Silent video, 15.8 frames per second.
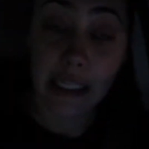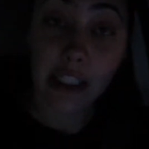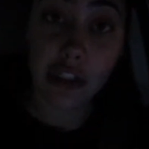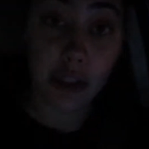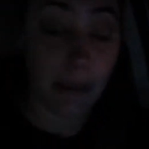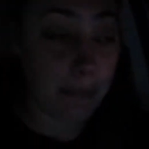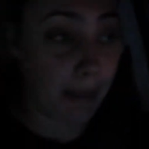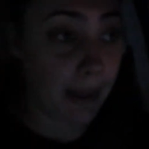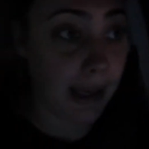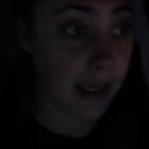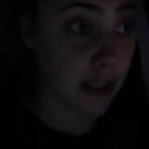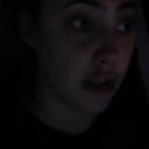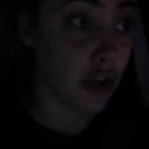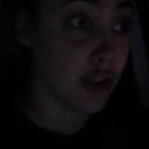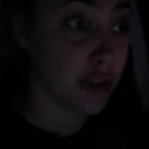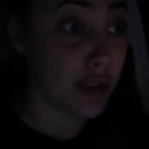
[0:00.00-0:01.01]
kitchen
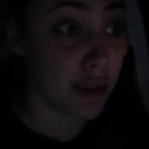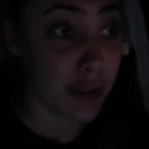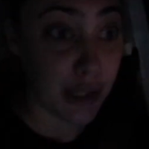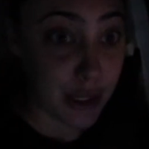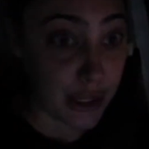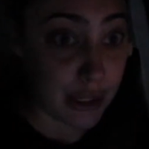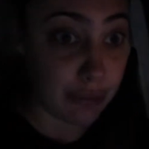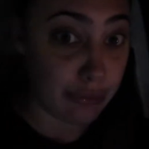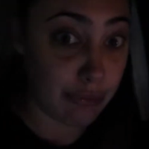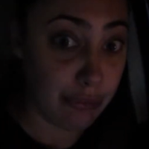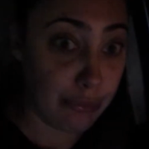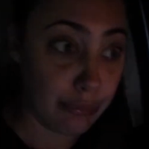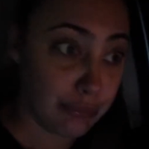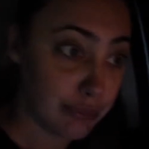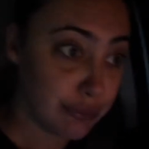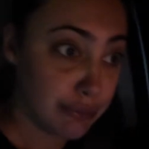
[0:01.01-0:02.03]
making her stuff
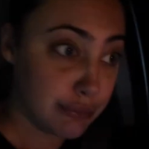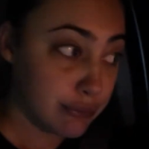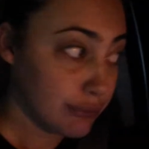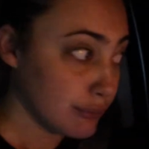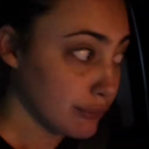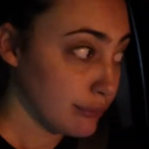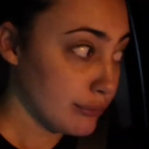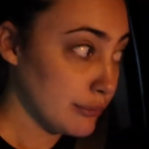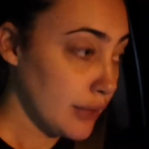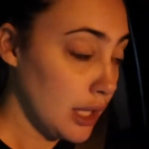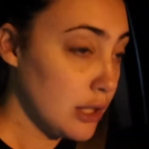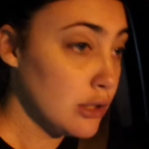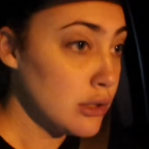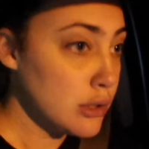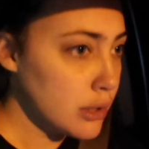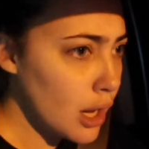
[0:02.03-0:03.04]

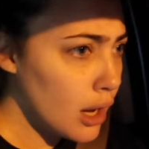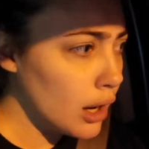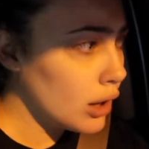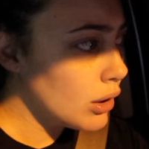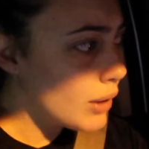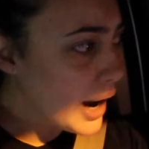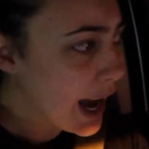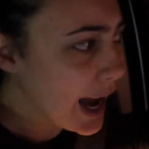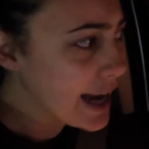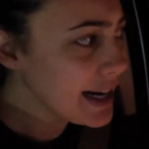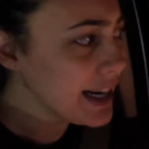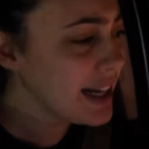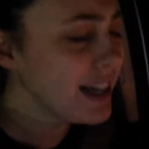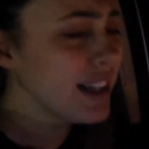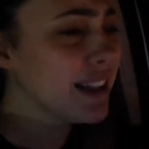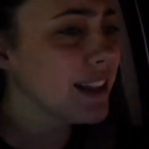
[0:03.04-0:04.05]
so I
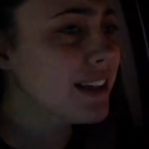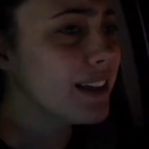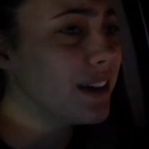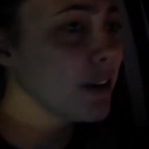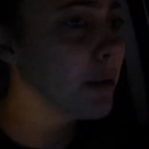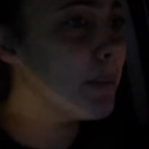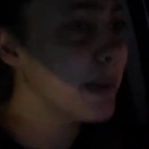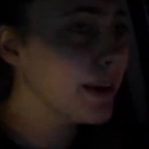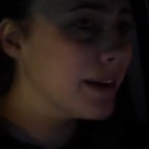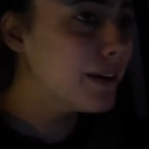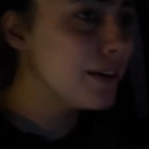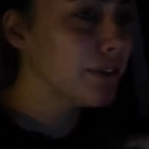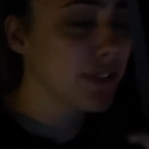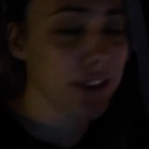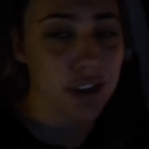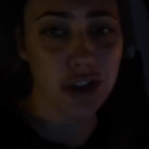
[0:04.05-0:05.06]
need a little bit
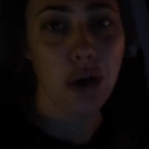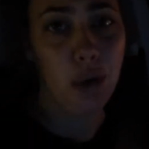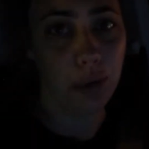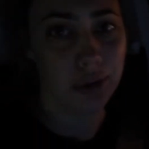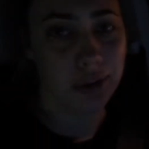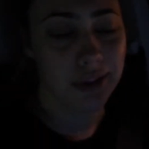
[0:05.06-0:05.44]
of a jolt